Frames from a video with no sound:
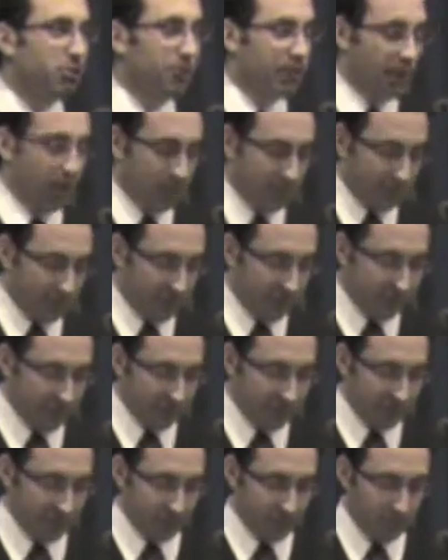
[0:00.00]
when we got to
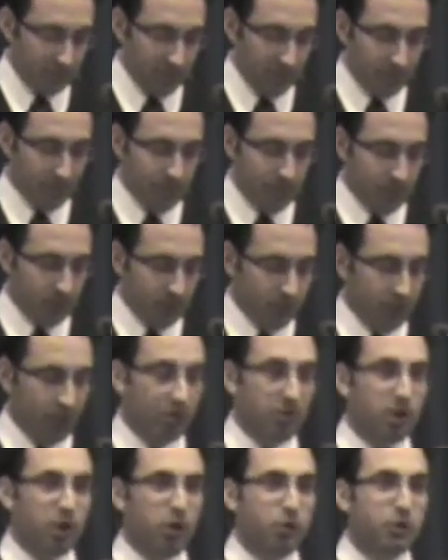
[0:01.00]
the Flynn
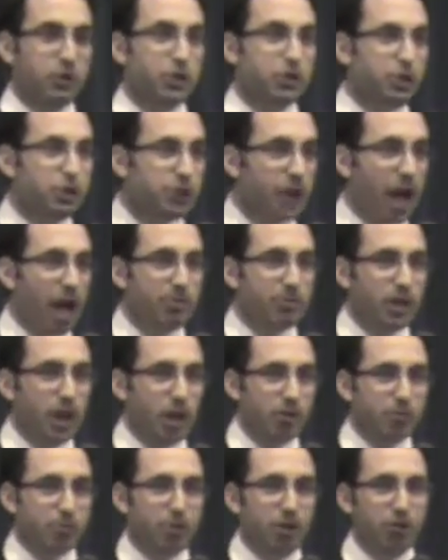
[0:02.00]
building with the new
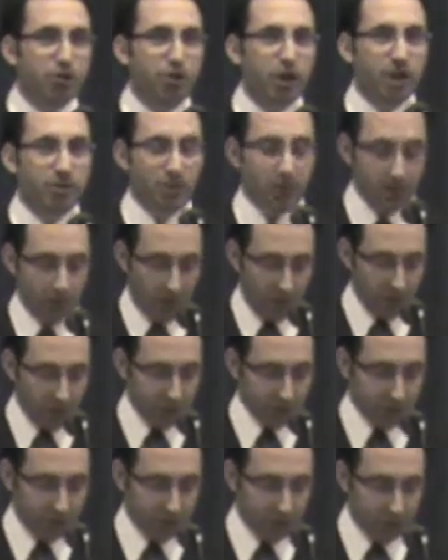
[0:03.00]
laptop program and the
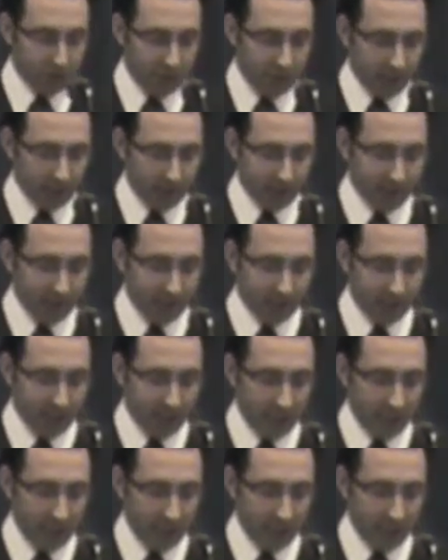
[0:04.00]
hardness curriculum.